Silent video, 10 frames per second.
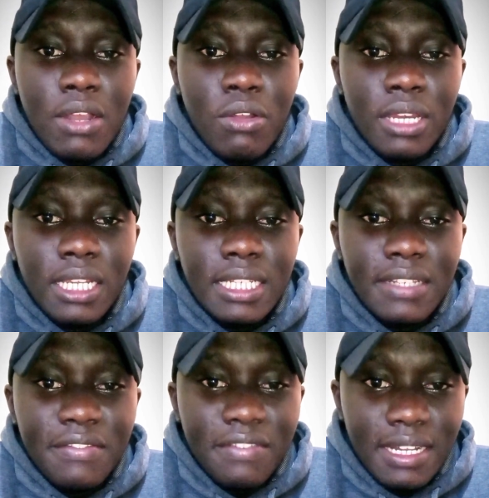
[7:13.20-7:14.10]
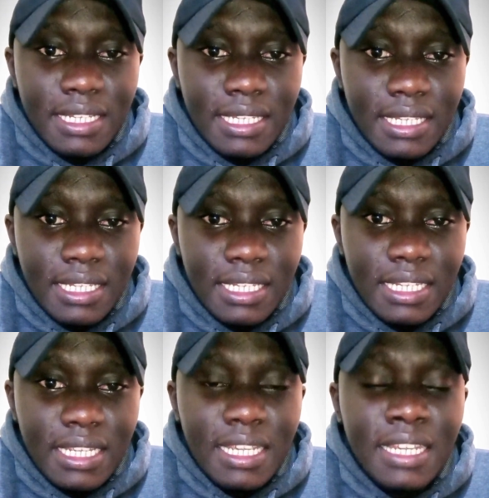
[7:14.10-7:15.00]
collecting funds,
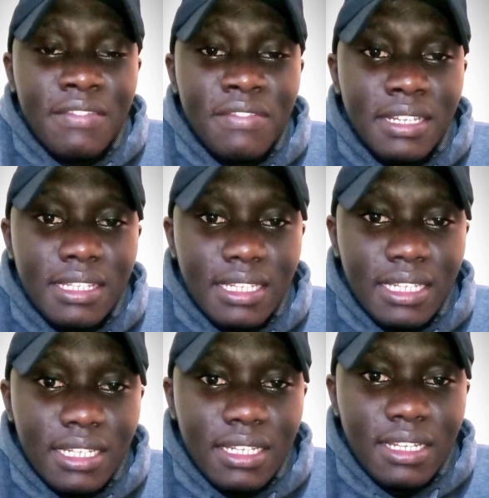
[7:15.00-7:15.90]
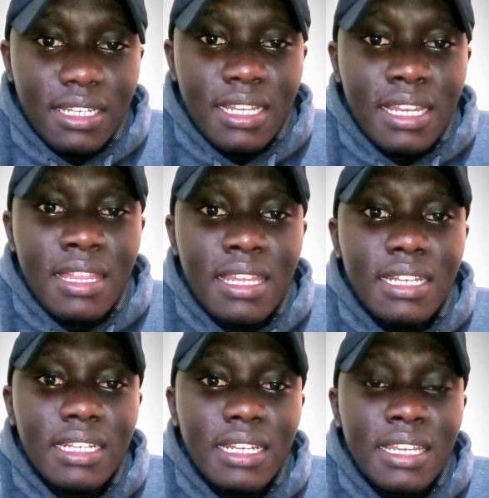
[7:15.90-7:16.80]
investing, and
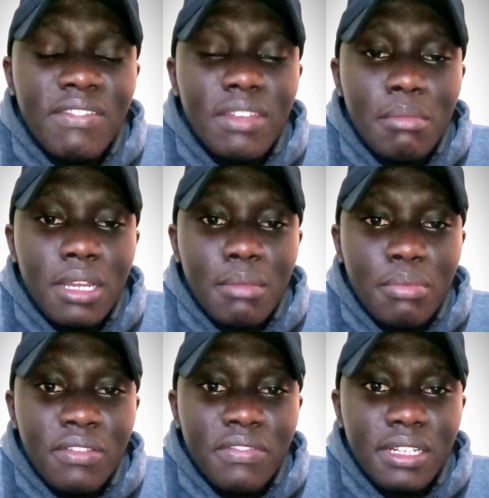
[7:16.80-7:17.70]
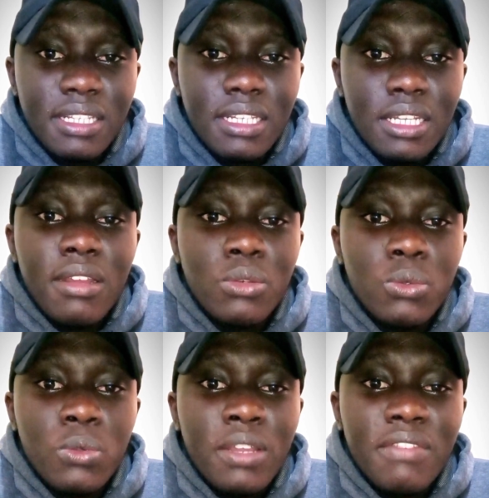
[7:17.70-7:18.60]
then giving back profits to
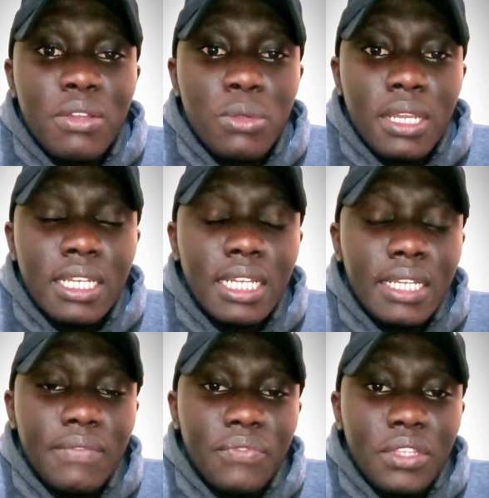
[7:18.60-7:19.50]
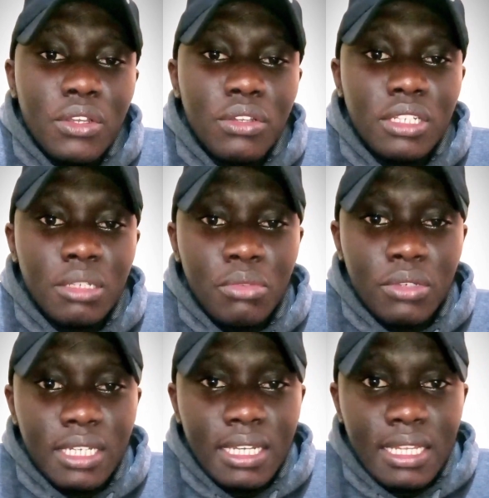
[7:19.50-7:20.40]
whoever who had
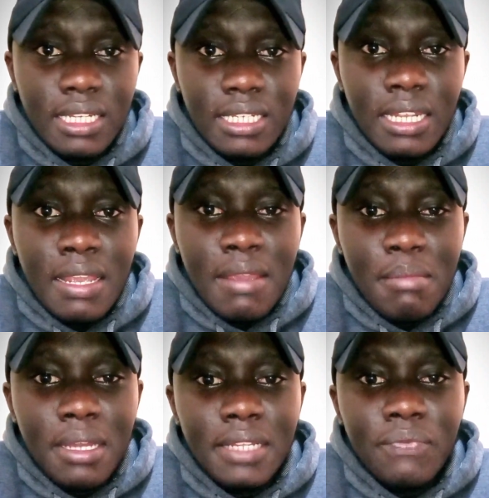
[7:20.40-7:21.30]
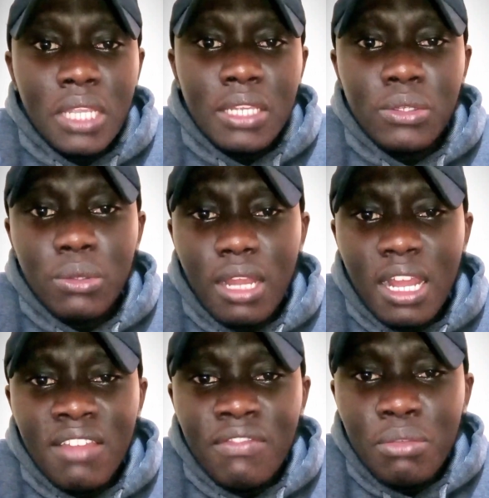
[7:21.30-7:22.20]
contributed that money. So
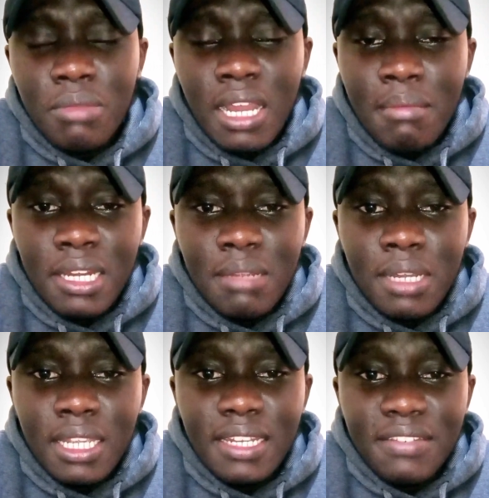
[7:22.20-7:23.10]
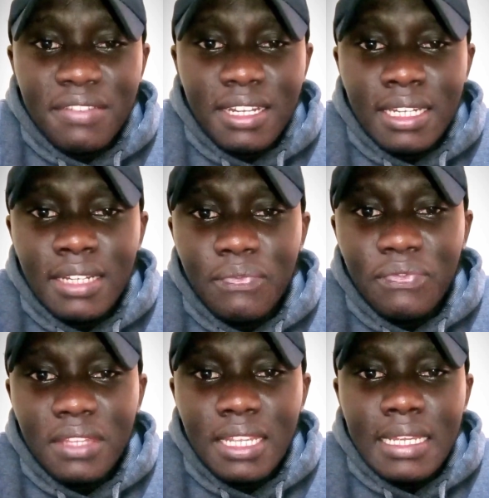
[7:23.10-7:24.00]
I view a money market fund
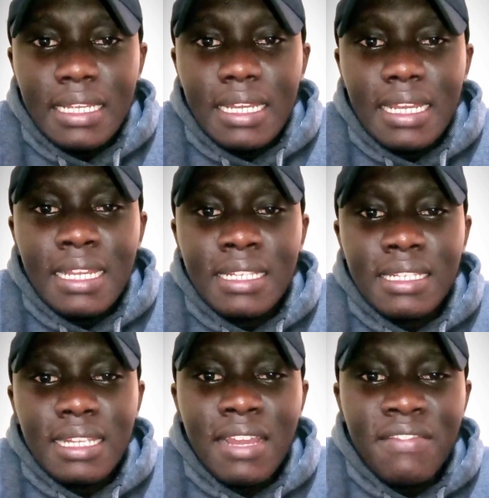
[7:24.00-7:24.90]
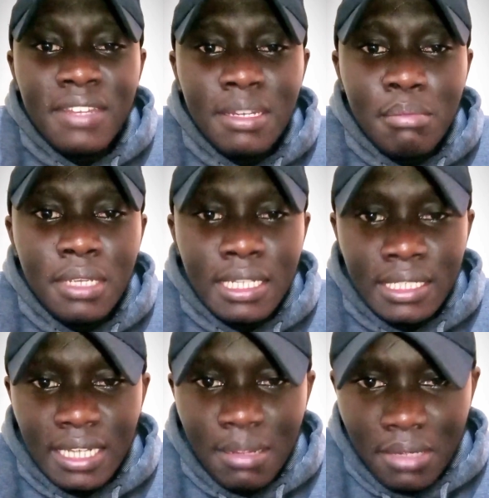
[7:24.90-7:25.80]
as a very big
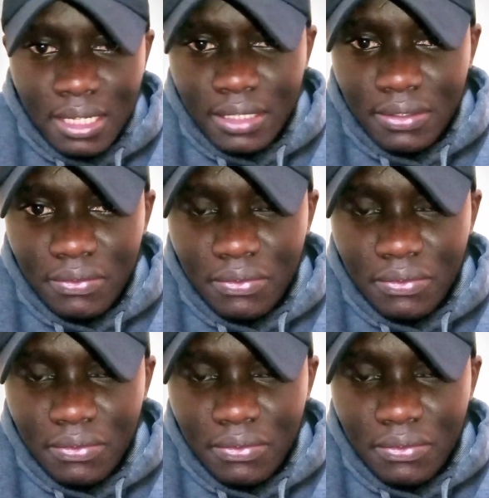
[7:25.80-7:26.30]
chama